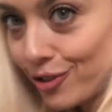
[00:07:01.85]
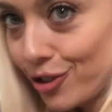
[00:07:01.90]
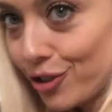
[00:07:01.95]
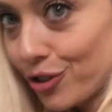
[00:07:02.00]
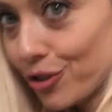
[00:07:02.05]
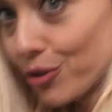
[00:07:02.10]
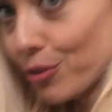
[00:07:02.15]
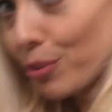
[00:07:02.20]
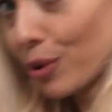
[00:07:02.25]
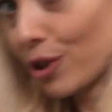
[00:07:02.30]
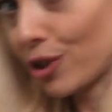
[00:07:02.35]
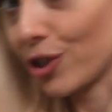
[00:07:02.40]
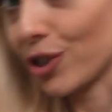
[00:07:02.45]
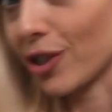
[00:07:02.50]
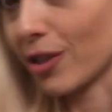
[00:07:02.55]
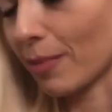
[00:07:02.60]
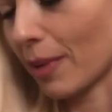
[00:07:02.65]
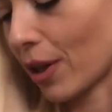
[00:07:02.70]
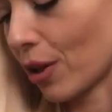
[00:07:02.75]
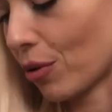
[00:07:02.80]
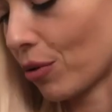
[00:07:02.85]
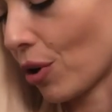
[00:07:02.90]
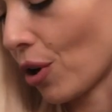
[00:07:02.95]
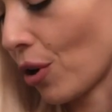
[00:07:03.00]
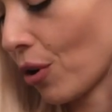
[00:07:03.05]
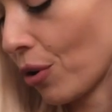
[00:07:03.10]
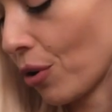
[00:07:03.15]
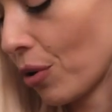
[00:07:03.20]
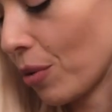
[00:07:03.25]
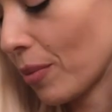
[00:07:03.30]
to purchase my own
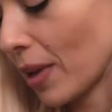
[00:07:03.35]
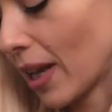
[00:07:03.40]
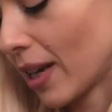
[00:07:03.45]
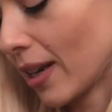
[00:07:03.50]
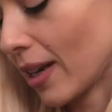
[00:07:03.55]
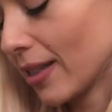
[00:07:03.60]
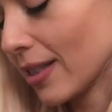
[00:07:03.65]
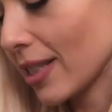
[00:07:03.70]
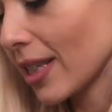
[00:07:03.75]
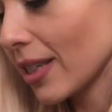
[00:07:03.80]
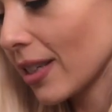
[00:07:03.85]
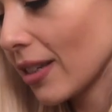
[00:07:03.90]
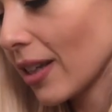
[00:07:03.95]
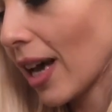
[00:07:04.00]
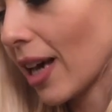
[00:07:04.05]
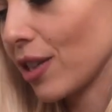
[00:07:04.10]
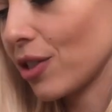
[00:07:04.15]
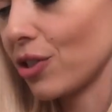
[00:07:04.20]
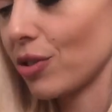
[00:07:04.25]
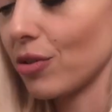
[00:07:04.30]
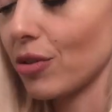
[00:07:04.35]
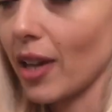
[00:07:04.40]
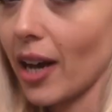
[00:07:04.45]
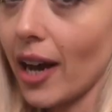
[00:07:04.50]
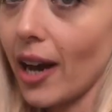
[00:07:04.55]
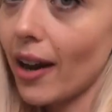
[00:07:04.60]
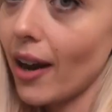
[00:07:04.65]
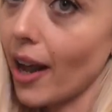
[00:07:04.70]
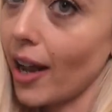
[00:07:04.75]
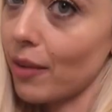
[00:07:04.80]
home and until I do
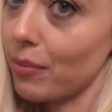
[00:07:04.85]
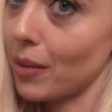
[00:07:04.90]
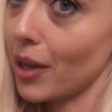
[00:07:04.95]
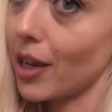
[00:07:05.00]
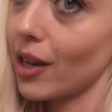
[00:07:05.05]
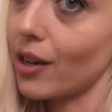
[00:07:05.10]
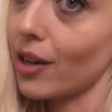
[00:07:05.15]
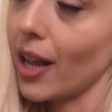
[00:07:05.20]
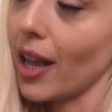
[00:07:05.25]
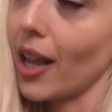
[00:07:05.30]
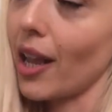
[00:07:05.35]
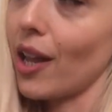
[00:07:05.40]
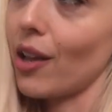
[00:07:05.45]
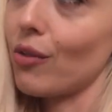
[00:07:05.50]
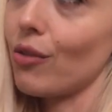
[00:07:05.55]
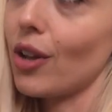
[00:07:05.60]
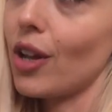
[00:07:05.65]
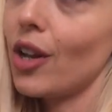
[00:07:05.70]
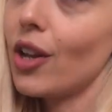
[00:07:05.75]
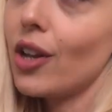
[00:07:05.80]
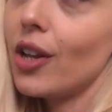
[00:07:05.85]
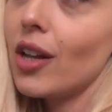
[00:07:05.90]
that i made a